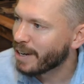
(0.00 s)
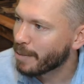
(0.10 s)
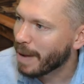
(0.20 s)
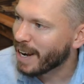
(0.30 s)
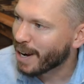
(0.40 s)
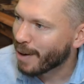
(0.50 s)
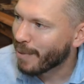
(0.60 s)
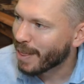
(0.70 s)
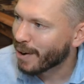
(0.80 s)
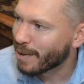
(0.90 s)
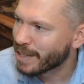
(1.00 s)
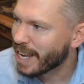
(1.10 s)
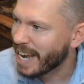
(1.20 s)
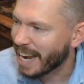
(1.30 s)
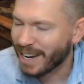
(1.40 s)
depending on whether it was
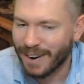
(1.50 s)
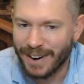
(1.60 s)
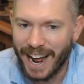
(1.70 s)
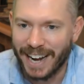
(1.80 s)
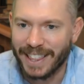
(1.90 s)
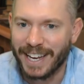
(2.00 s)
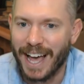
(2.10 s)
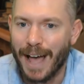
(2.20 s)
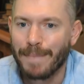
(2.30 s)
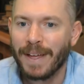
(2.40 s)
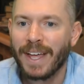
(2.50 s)
connected or not at the time,